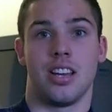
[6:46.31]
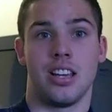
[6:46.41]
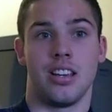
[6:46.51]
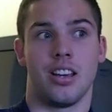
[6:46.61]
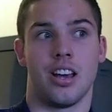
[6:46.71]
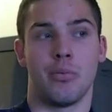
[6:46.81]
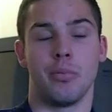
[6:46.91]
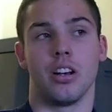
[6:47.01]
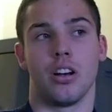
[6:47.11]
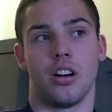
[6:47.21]
He helped
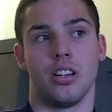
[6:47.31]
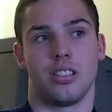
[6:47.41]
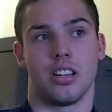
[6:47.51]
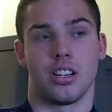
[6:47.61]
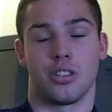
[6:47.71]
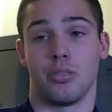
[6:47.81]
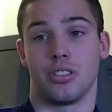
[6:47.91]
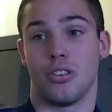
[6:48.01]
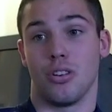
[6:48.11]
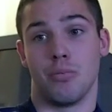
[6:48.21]
me a lot. He said I should be
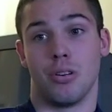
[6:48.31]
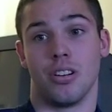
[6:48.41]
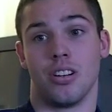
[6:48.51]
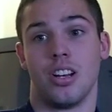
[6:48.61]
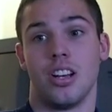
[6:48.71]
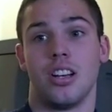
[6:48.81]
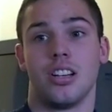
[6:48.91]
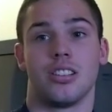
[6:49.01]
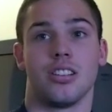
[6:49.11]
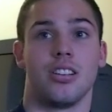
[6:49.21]
scoring more.
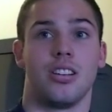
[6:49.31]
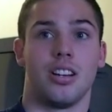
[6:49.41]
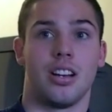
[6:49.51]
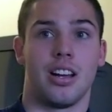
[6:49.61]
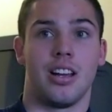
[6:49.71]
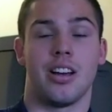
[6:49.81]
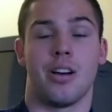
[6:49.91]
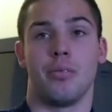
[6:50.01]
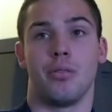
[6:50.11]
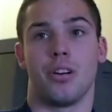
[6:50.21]
So like, he
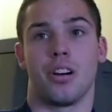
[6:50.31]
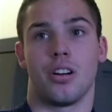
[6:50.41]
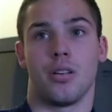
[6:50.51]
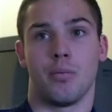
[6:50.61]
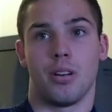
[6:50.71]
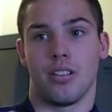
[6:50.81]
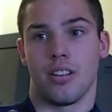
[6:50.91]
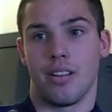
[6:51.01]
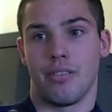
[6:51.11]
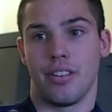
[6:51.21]
helped me work on
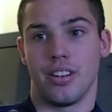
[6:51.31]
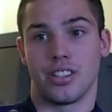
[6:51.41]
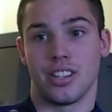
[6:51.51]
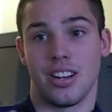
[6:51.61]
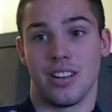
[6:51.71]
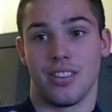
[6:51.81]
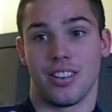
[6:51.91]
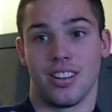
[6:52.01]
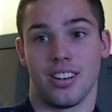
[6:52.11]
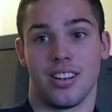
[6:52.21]
my finishing and
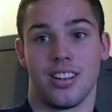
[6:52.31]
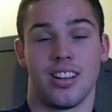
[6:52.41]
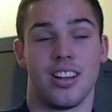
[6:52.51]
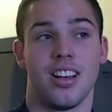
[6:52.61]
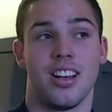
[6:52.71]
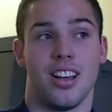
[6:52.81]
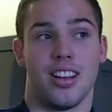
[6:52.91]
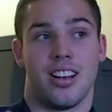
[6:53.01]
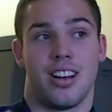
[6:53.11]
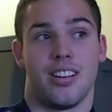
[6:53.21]
everything,
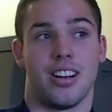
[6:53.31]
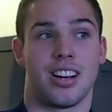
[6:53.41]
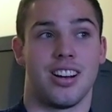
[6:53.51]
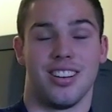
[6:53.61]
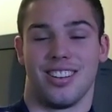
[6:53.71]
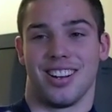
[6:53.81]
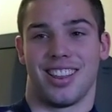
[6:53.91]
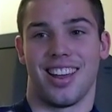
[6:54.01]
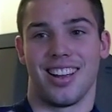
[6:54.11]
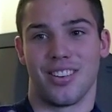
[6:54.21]
and now I kind of got to
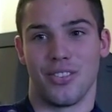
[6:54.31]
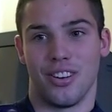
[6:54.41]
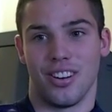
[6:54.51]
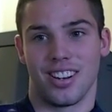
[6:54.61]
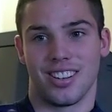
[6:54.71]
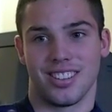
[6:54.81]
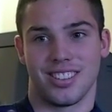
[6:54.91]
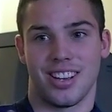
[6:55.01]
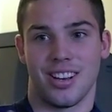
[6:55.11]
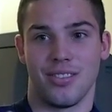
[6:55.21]
thank him for it, because
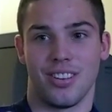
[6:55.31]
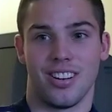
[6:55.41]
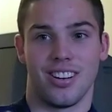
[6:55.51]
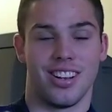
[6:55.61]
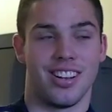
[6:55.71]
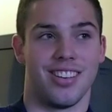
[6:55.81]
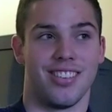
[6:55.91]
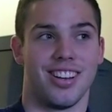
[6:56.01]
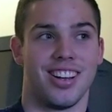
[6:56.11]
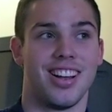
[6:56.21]
it's helped me a lot in
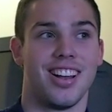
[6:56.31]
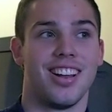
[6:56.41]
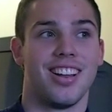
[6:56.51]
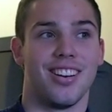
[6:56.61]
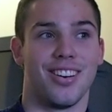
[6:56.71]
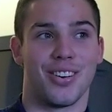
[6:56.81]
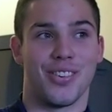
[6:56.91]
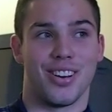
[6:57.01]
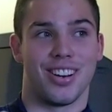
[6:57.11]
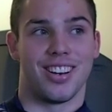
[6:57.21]
the long
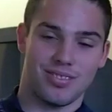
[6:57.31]
run.